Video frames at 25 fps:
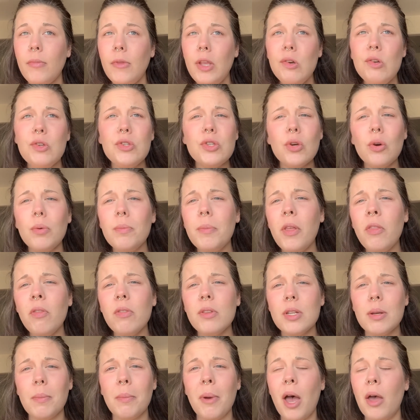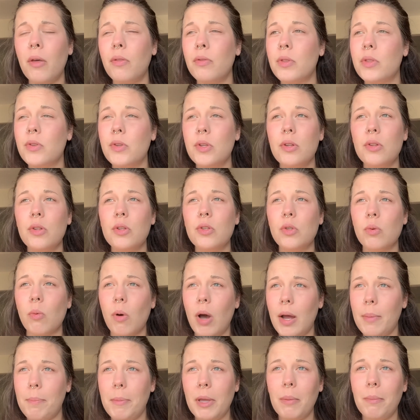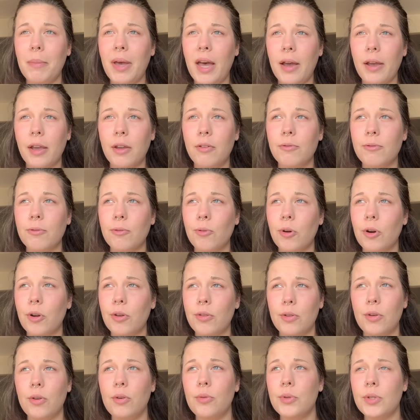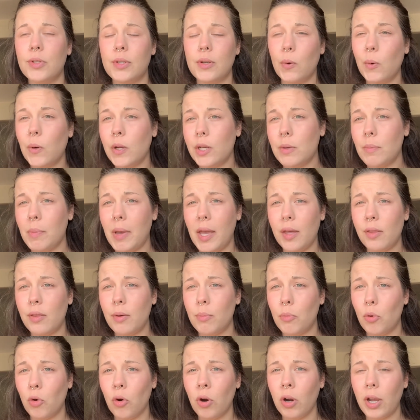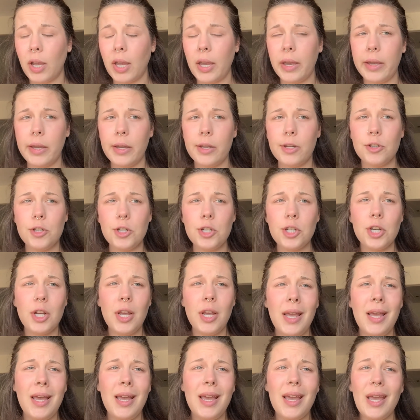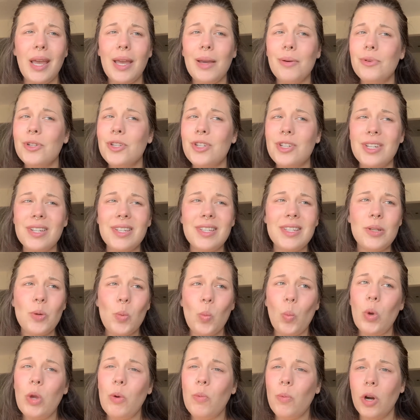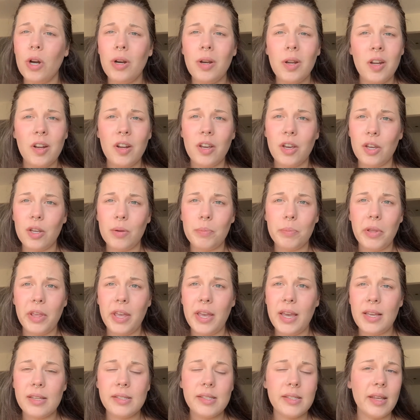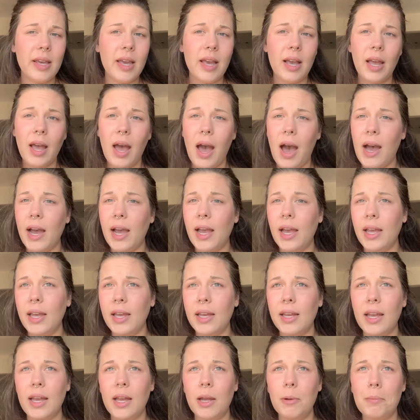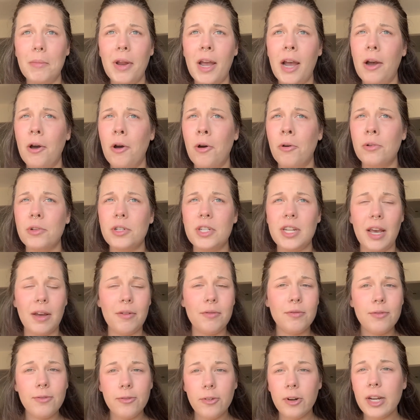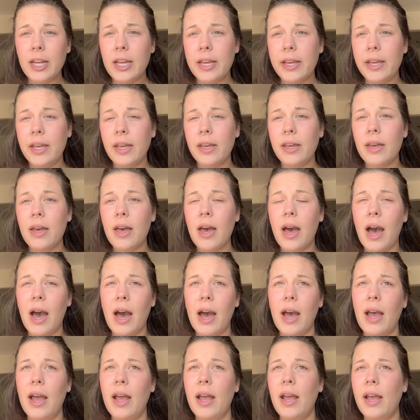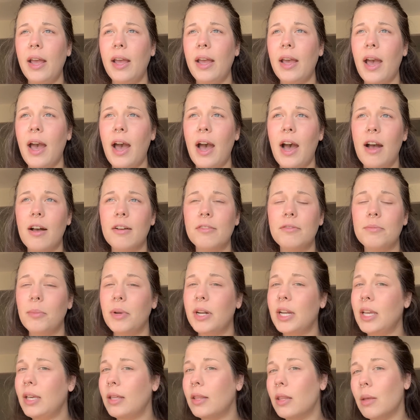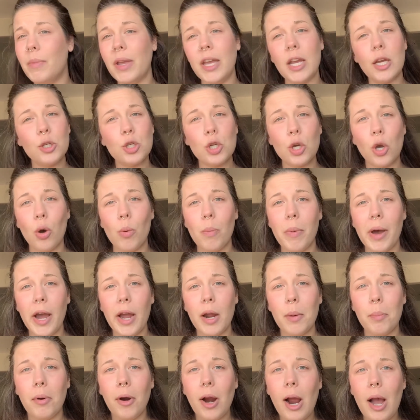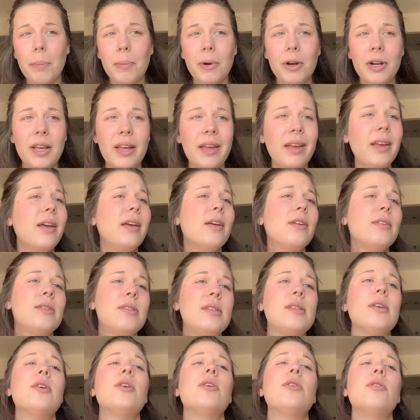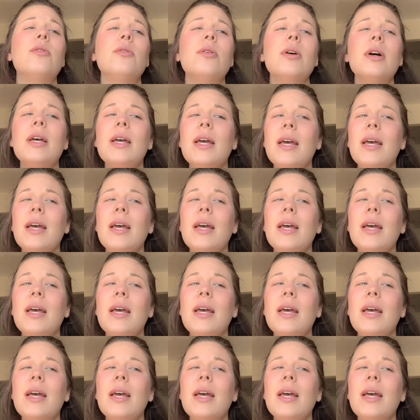so month to month, swapping back and forth who was going to pay the mortgage. It was just, we weren't in a good place. Like, I am now debt free. I have money in the bank to go buy a property. So